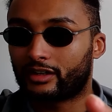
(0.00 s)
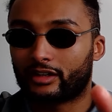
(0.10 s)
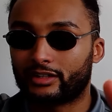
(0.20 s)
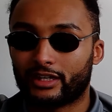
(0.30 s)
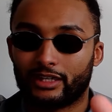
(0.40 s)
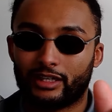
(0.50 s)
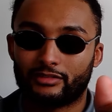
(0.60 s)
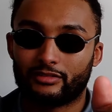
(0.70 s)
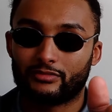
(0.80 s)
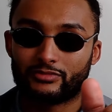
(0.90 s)
He could
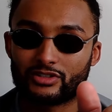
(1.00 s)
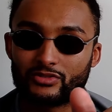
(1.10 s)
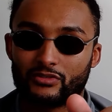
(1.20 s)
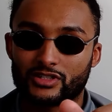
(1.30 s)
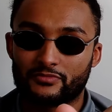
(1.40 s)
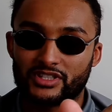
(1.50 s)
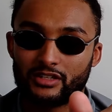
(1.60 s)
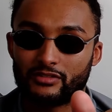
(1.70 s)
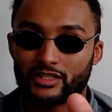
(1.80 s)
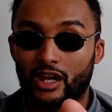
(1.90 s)
do Chisora some
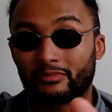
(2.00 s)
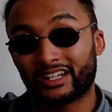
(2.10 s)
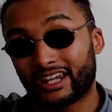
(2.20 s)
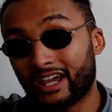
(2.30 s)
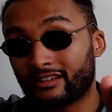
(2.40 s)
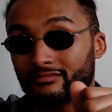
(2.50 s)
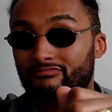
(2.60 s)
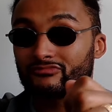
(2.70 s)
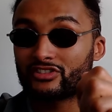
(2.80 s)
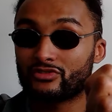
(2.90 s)
serious harm. Then again,
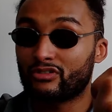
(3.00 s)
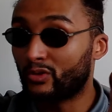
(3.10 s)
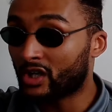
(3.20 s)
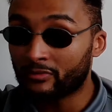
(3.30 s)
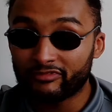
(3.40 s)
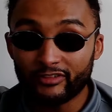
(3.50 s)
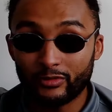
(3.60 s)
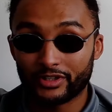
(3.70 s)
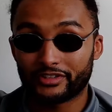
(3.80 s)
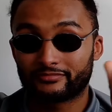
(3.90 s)
Chisora will come
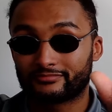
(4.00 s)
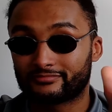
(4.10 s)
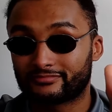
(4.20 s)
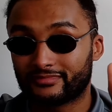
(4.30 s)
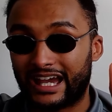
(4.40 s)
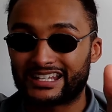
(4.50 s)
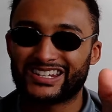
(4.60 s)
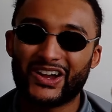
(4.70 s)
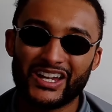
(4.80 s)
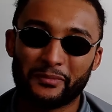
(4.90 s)
forward at
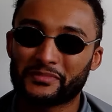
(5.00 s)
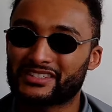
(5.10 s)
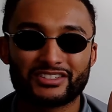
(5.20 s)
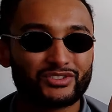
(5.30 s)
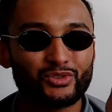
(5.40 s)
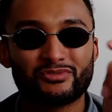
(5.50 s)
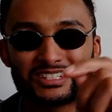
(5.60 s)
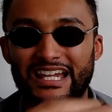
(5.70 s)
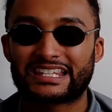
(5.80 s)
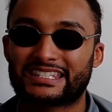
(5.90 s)
times. Chisora's
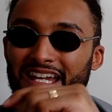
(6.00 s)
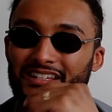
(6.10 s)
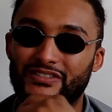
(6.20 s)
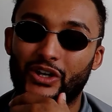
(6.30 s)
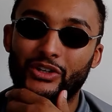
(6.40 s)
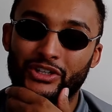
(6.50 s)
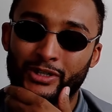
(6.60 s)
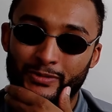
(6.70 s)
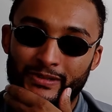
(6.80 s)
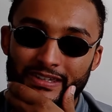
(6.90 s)
gas tank's gone,
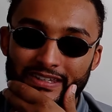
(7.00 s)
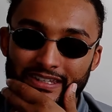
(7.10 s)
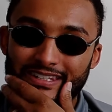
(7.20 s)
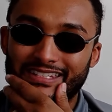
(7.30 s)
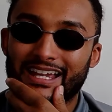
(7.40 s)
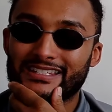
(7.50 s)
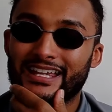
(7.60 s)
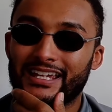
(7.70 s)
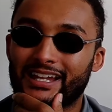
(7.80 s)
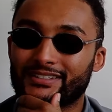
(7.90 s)
though. His gas
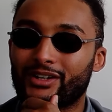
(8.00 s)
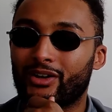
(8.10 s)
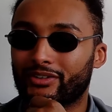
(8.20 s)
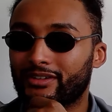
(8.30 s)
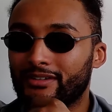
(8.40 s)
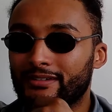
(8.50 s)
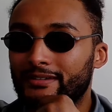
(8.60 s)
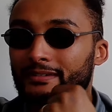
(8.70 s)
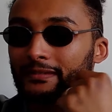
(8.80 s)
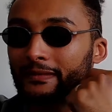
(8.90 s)
tank has gone.
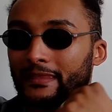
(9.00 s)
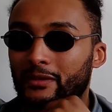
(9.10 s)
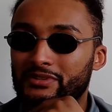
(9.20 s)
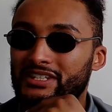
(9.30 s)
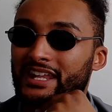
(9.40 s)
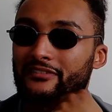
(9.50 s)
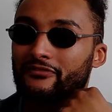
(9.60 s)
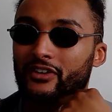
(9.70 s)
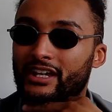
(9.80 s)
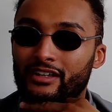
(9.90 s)
He was in there
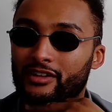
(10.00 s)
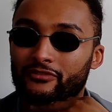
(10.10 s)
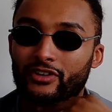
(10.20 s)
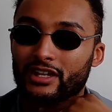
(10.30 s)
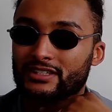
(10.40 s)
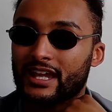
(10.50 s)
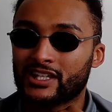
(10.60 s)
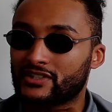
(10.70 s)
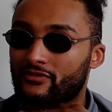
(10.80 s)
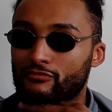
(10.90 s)
fighting like 30
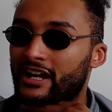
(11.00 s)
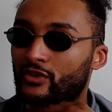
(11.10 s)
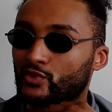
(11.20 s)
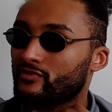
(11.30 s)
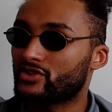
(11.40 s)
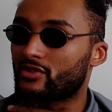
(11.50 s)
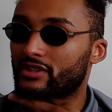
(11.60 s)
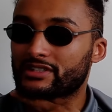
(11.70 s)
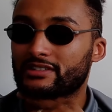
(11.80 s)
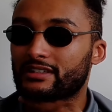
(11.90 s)
seconds of a round with
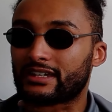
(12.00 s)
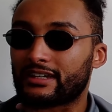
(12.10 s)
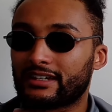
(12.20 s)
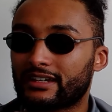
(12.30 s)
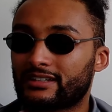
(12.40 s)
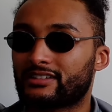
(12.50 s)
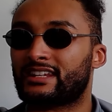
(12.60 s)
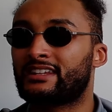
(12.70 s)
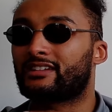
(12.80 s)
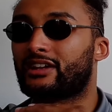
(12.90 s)
Joyce and just
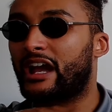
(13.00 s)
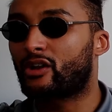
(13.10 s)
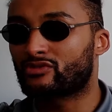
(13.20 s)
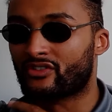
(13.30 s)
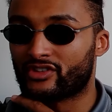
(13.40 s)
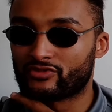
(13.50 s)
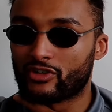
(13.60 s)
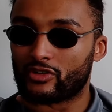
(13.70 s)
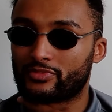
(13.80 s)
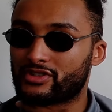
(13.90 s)
cowering on the
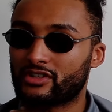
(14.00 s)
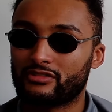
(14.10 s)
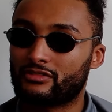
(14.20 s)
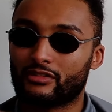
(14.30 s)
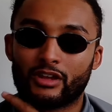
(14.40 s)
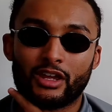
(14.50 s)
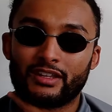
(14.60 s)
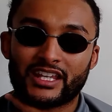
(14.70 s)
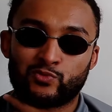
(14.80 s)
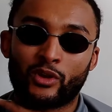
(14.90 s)
ropes. And
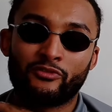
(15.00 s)
that's one